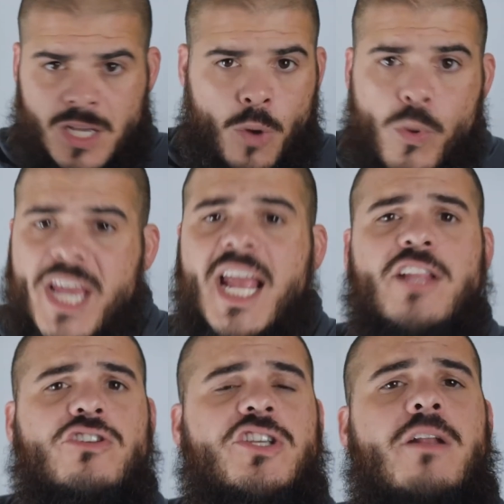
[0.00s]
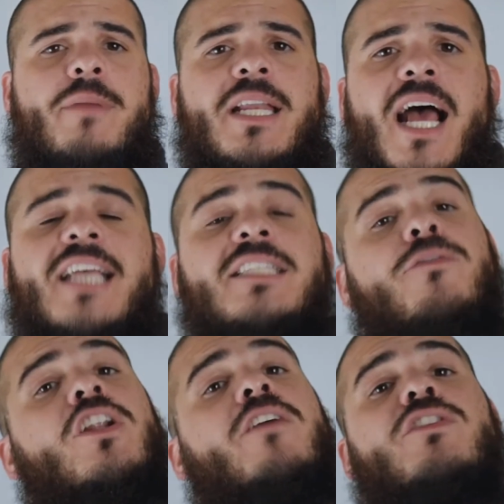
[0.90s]
A weekender is going to be nice.
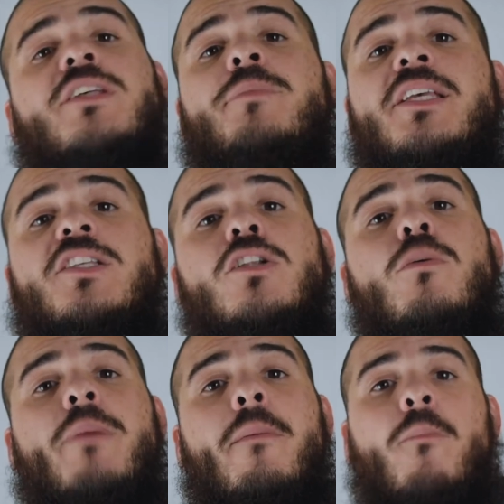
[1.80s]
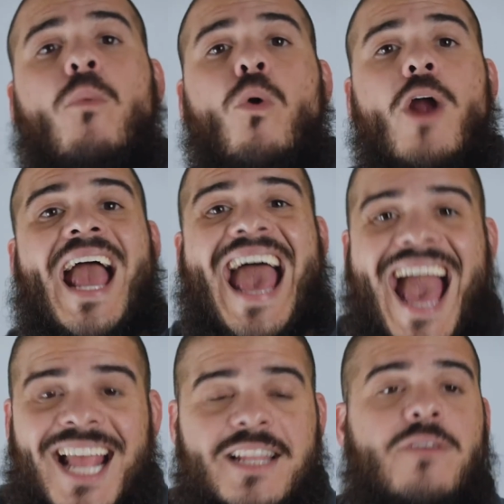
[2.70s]
If you're looking for something that's a little bit more
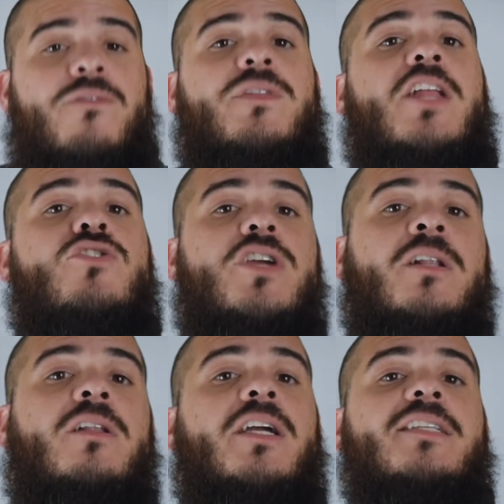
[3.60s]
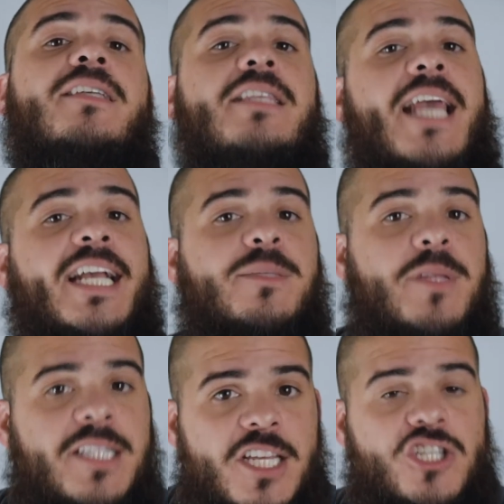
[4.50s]
active, then you can look into the
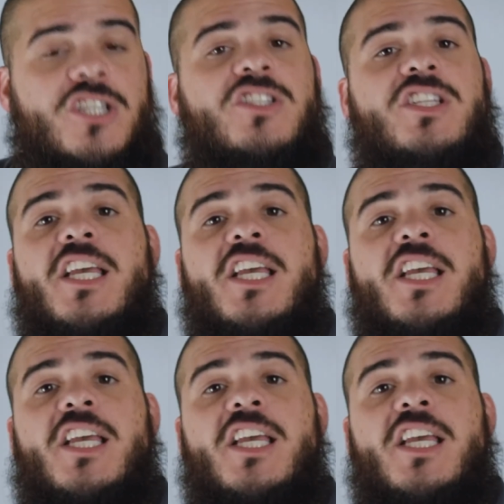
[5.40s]
Expeditions.